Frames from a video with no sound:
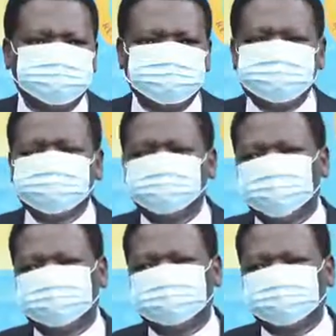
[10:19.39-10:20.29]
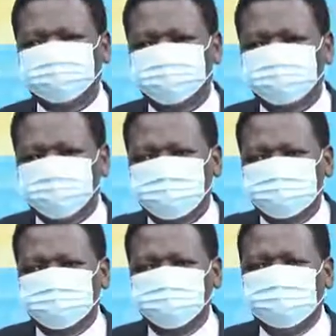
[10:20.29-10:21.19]
displaced.
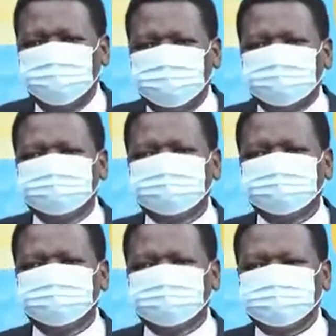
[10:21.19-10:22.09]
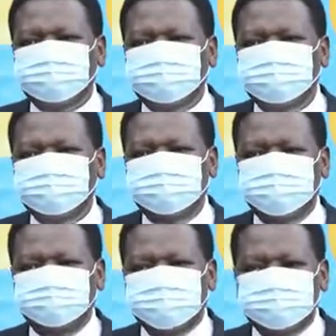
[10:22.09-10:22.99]
So we are urging that
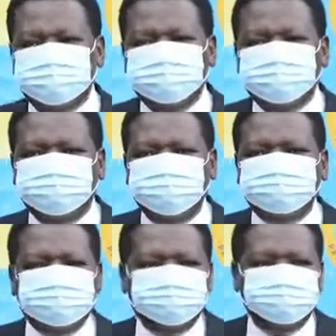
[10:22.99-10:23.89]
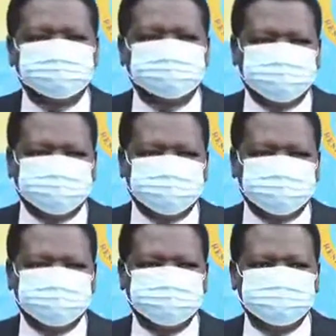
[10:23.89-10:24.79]
this humanitarian crisis that we are
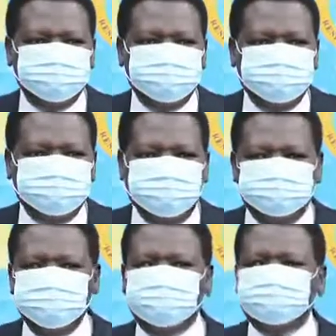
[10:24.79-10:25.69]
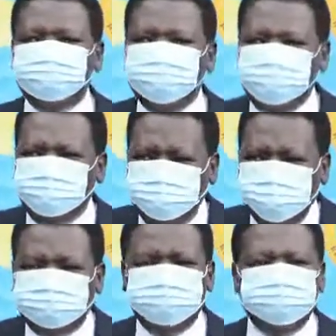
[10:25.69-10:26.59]
facing, even as we
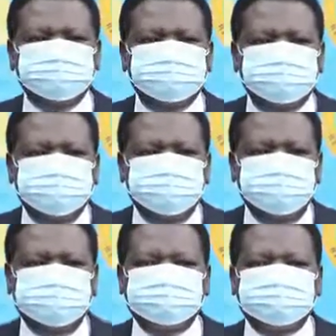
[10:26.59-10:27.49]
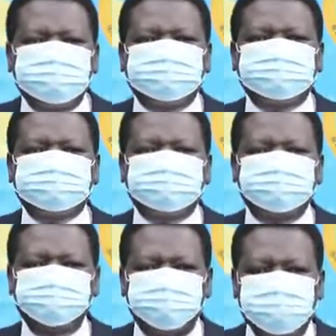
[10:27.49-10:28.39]
face it, let us
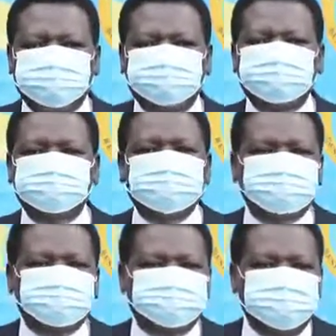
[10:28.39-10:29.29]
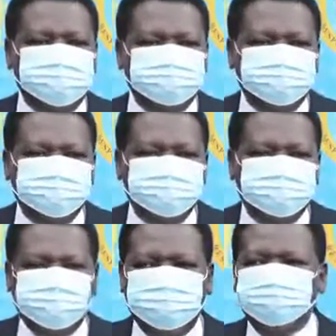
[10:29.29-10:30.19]
work with the Ministry of Health
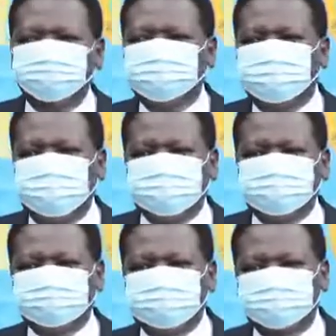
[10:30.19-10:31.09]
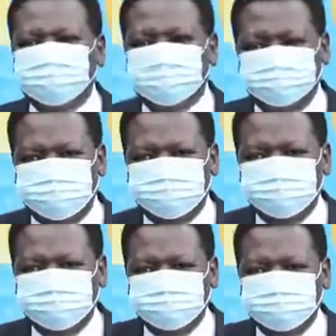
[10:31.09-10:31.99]
and all the guidelines that have been given.
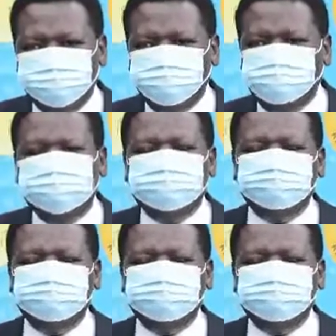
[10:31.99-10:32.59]
So we want to